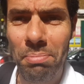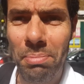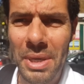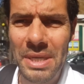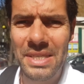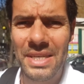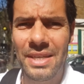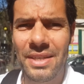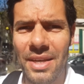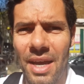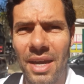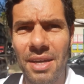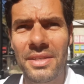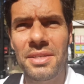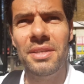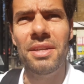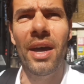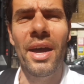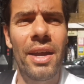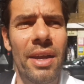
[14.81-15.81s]
busy day
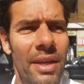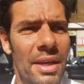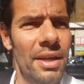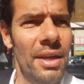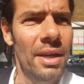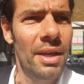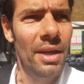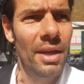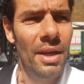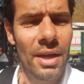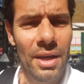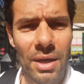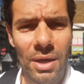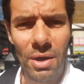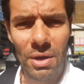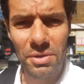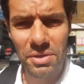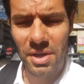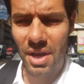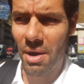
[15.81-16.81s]
today.
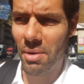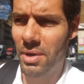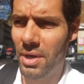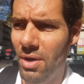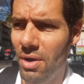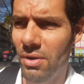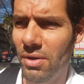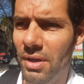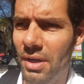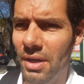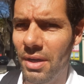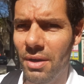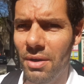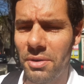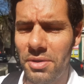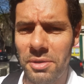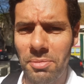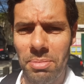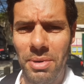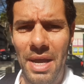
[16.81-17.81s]
Lots going on,
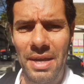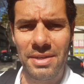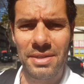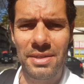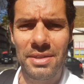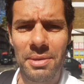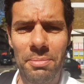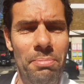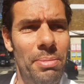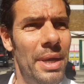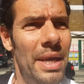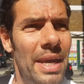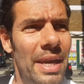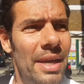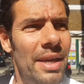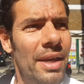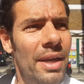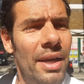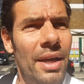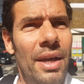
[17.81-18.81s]
lots of places to
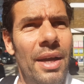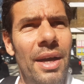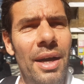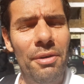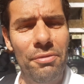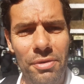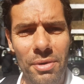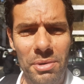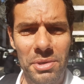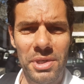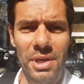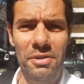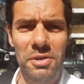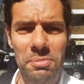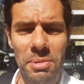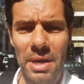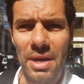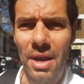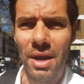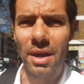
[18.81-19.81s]
be. Unfortunately, I've
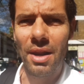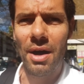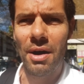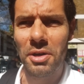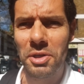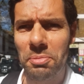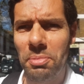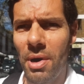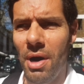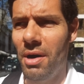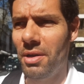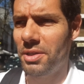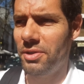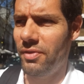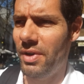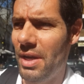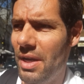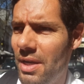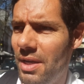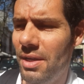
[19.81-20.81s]
spent a large part of
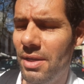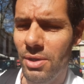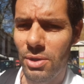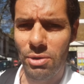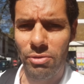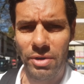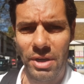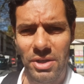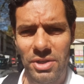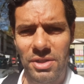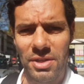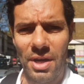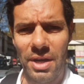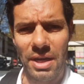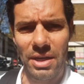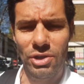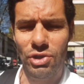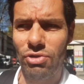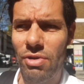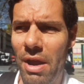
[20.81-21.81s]
it already
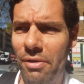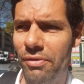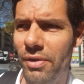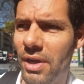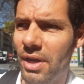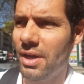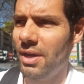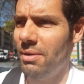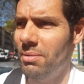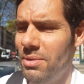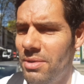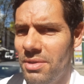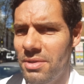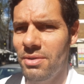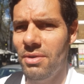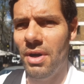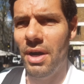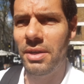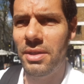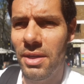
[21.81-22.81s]
stuck in traffic, which is
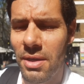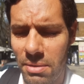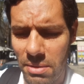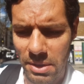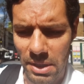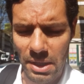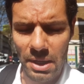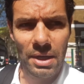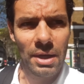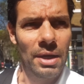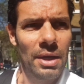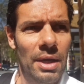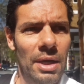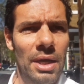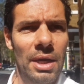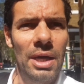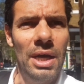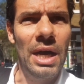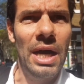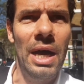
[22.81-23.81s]
not ideal.
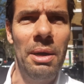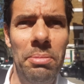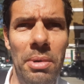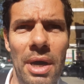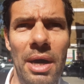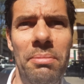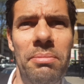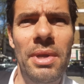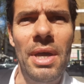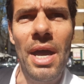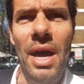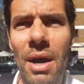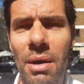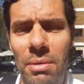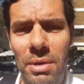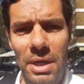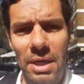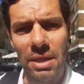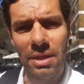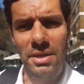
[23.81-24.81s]
Uh, but I'm
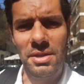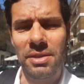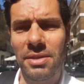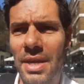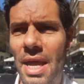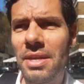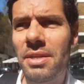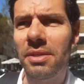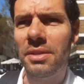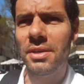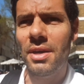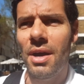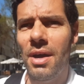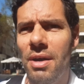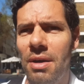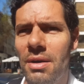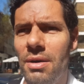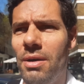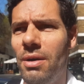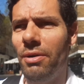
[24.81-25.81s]
now in the
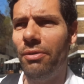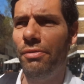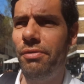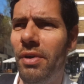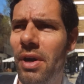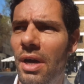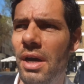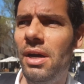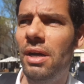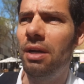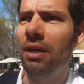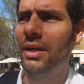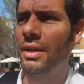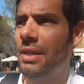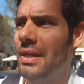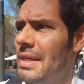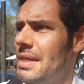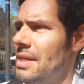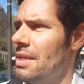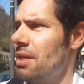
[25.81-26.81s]
centre of uh,
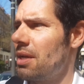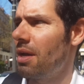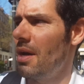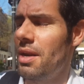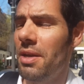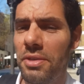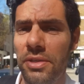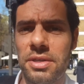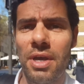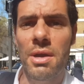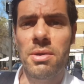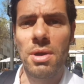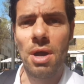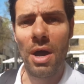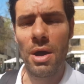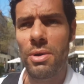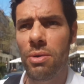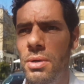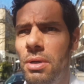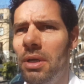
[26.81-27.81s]
kind of
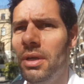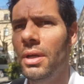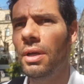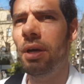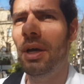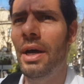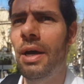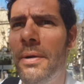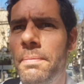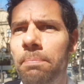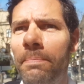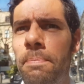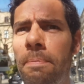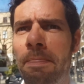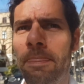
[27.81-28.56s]
Soho, um,